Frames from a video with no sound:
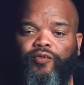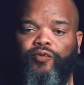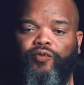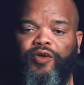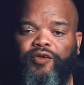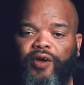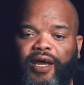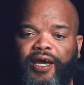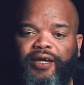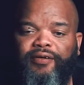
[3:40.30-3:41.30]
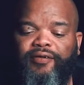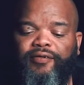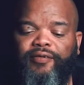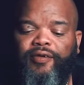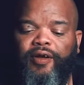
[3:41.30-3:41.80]
with your hand,
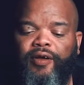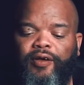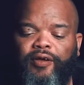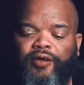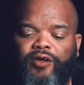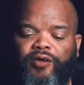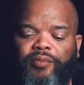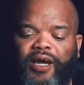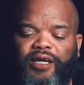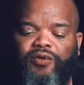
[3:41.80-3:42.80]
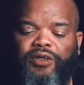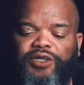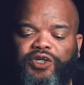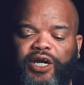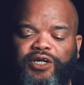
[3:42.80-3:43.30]
you know, manually
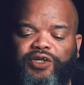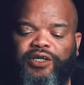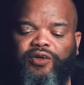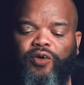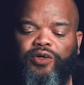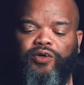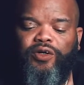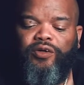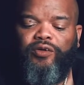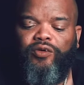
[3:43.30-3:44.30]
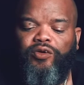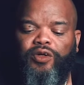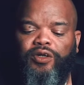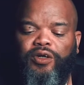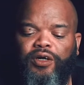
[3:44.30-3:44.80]
change it, or you can
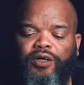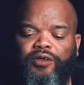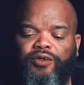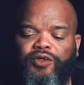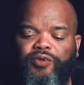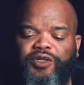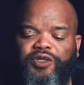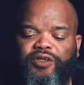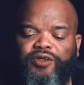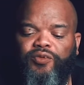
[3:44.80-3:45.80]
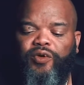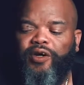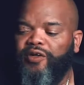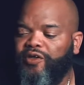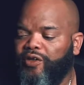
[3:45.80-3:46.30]
switch it to where
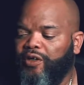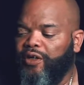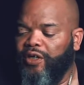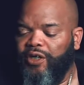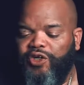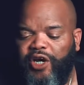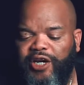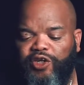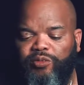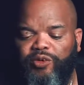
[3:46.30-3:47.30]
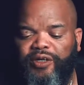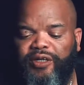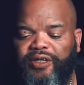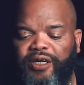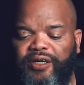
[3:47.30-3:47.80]
it's changeable
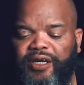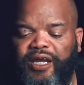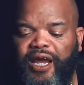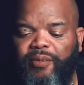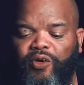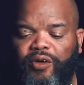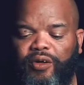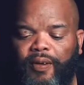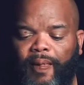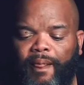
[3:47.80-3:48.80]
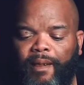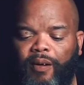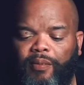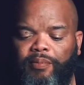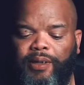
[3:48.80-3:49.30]
in the camera.
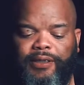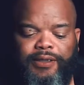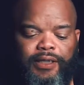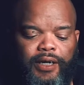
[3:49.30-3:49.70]
But